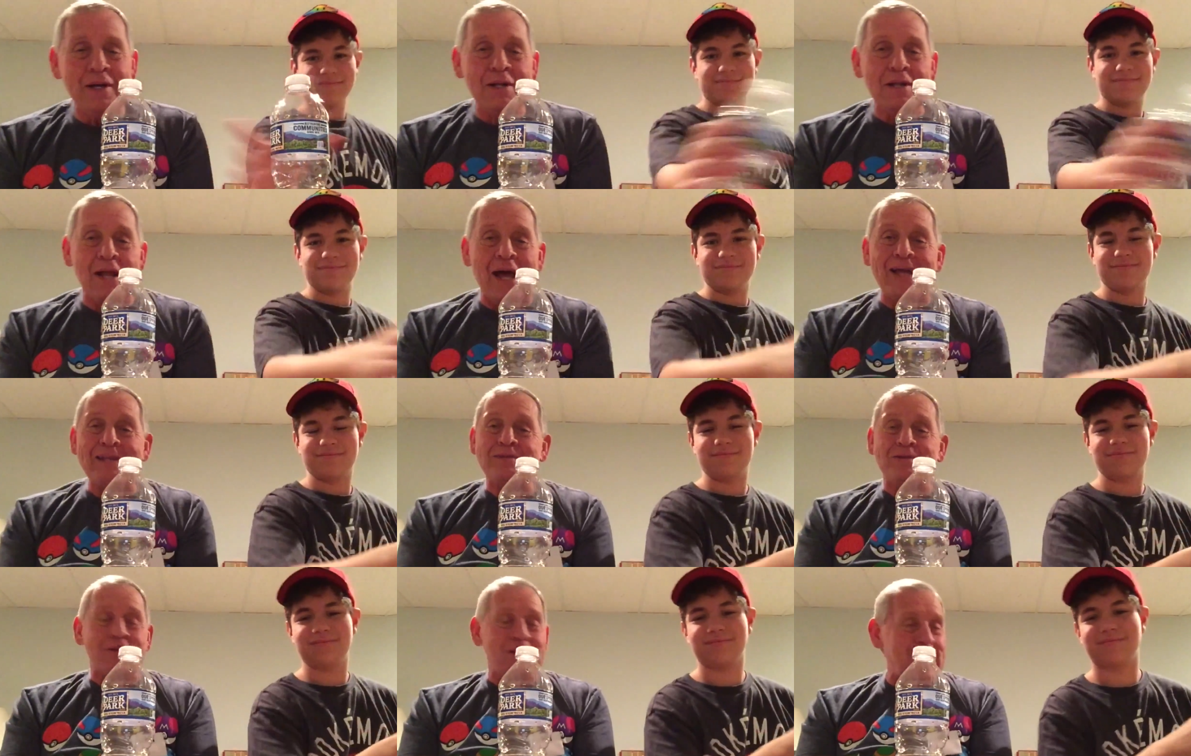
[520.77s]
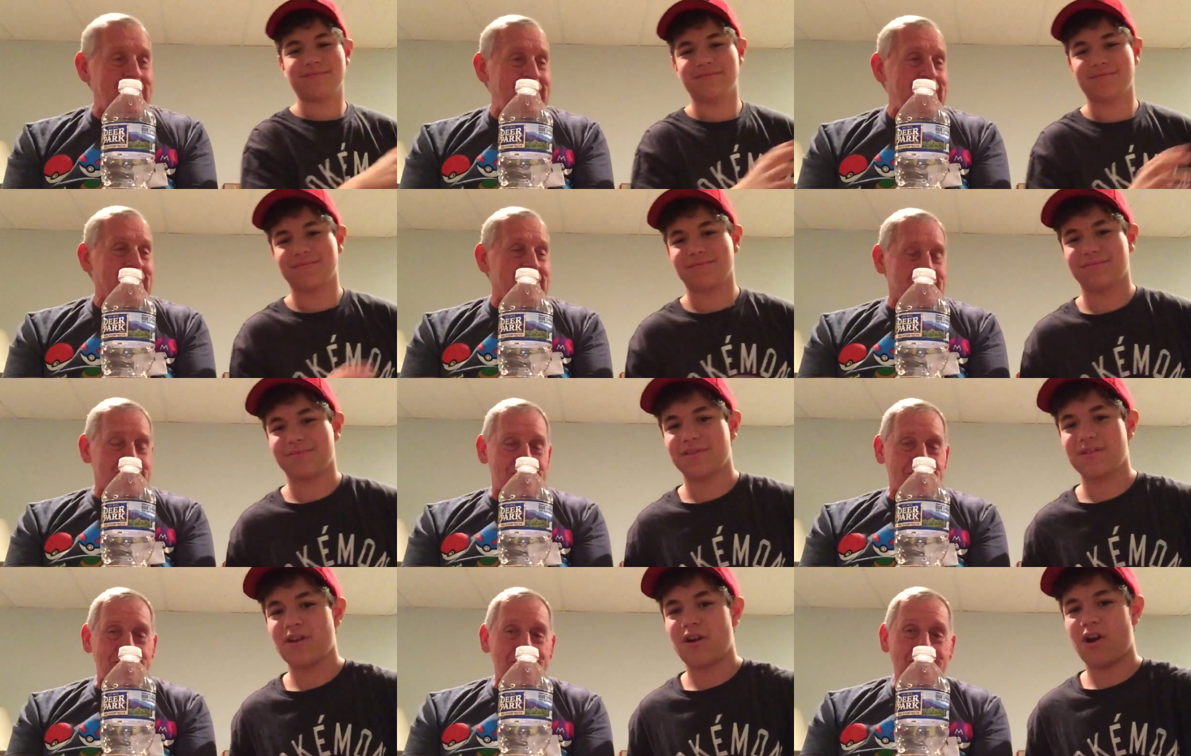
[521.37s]
Speaker 1: That's
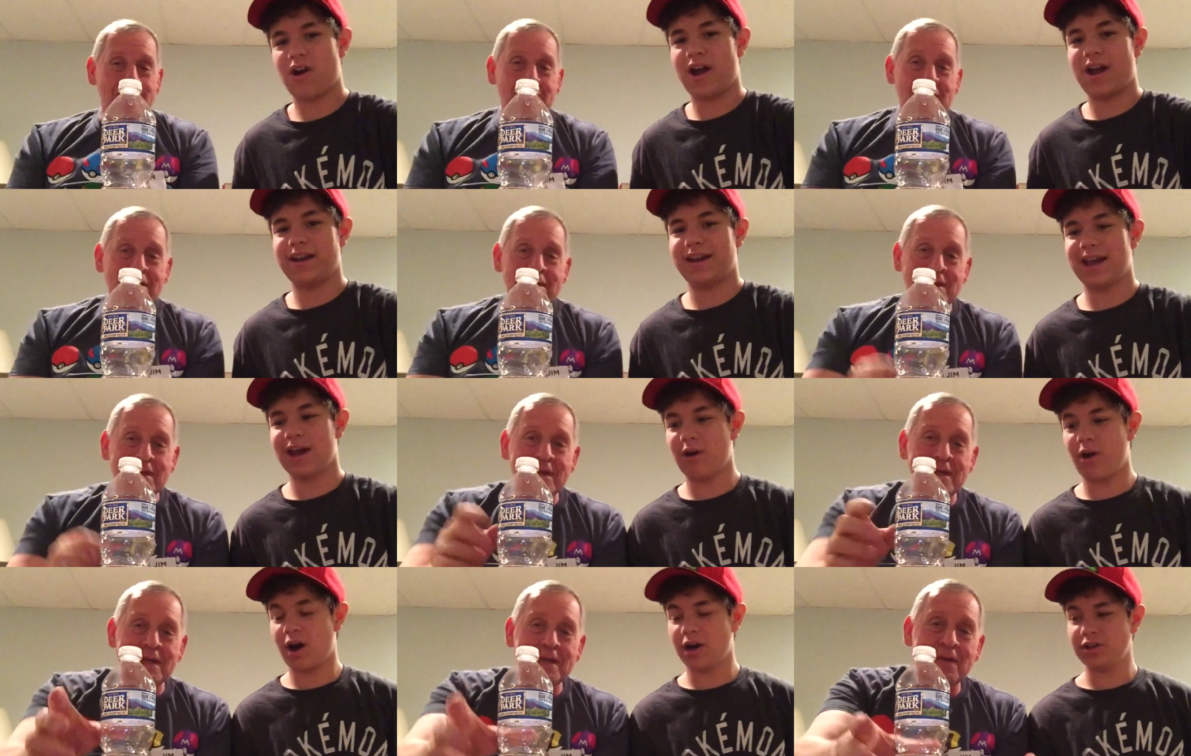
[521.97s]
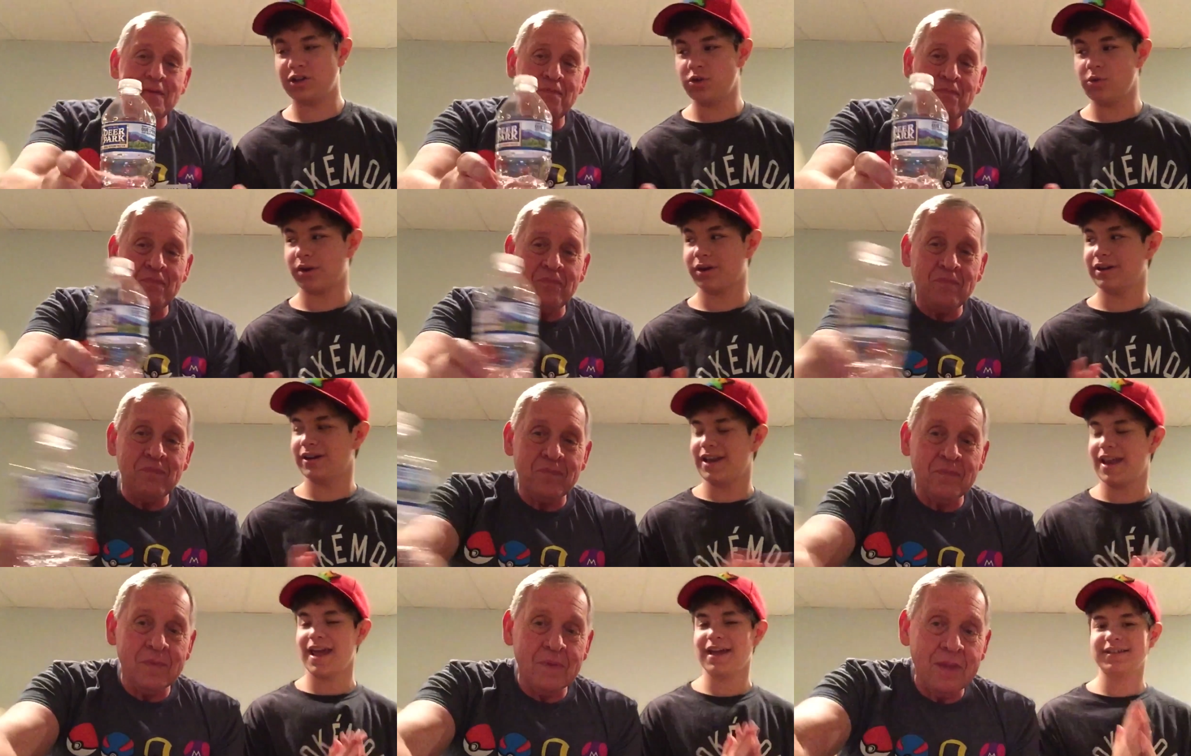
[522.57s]
lit. All right, now on to our
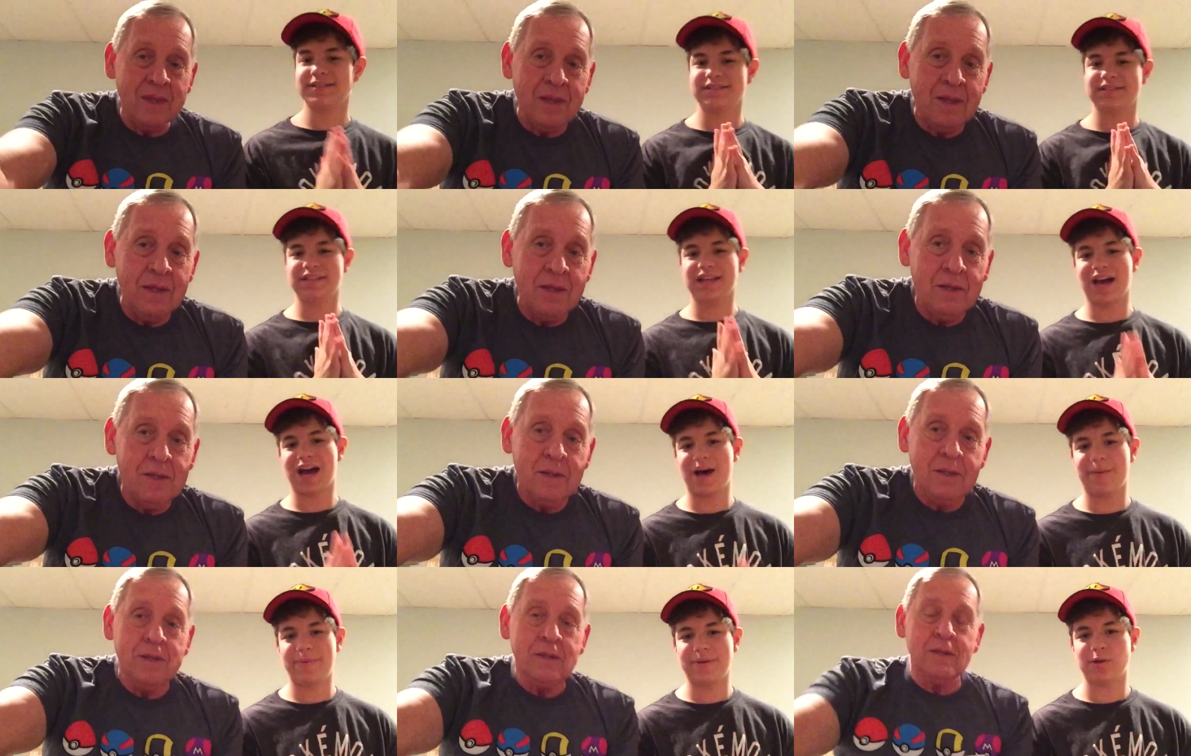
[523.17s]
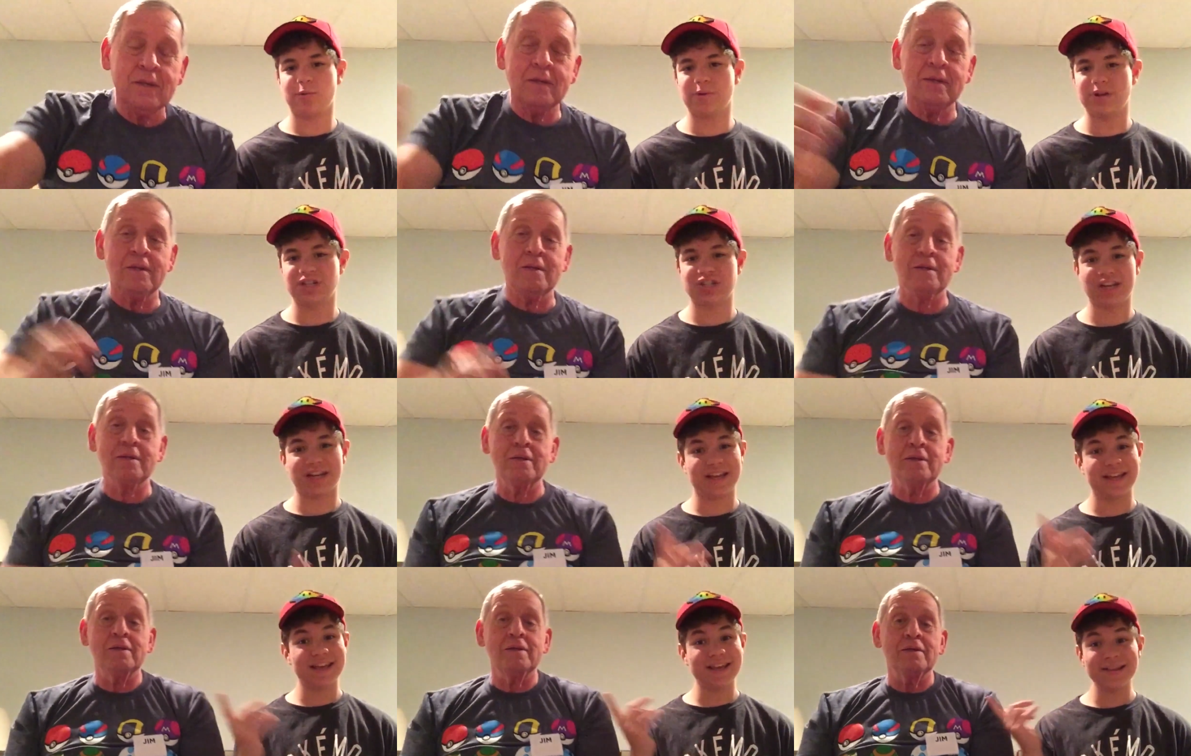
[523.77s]
next topic, which
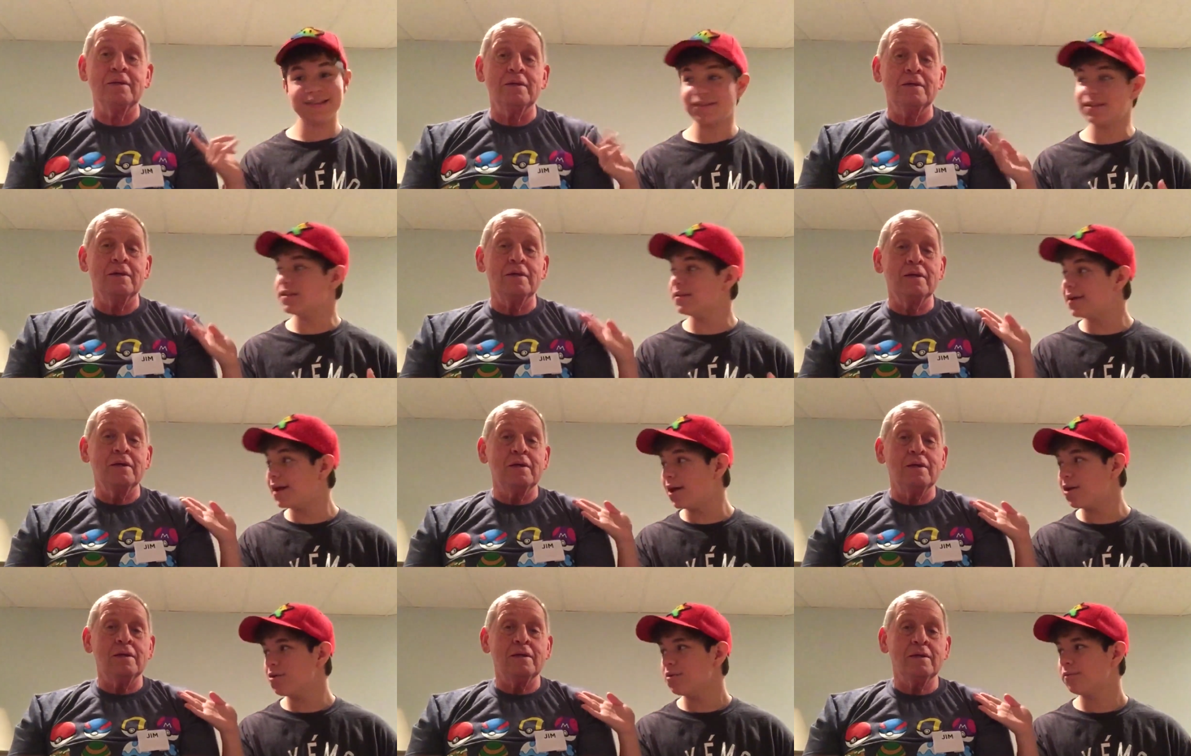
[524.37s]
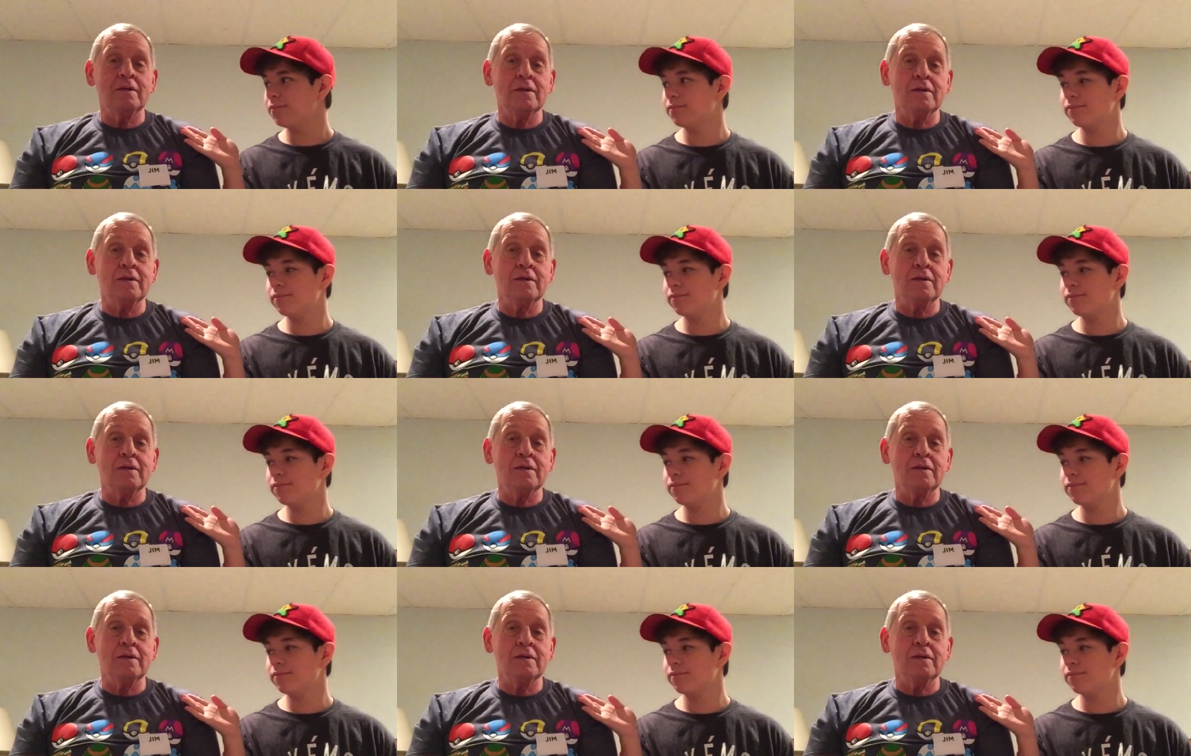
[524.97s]
is, you know?